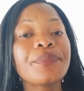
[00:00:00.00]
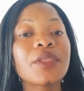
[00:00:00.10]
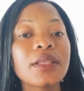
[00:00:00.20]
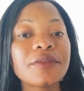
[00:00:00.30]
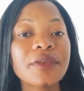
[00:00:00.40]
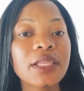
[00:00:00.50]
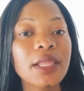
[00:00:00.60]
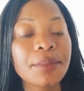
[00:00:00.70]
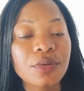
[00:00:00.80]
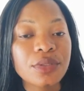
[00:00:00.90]
it is
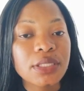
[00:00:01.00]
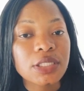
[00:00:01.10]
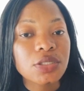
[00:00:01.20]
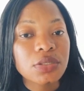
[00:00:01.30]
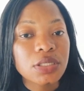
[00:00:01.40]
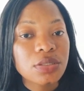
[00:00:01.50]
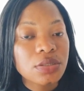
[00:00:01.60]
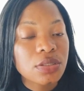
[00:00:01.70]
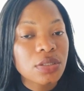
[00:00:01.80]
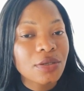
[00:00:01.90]
very important you need
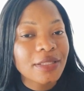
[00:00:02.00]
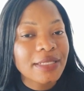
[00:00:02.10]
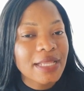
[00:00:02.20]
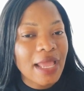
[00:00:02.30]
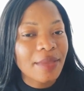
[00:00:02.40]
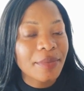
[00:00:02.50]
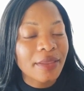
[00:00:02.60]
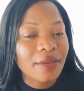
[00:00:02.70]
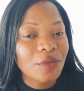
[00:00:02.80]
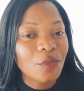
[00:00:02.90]
to know the
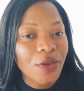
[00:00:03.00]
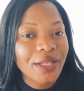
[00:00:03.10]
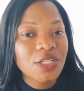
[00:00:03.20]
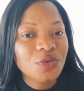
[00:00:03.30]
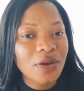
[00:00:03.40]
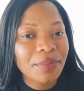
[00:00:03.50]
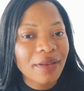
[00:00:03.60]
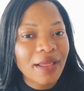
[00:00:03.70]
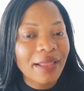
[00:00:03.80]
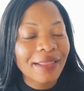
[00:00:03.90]
timing when to
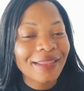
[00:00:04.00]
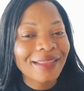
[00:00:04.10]
apply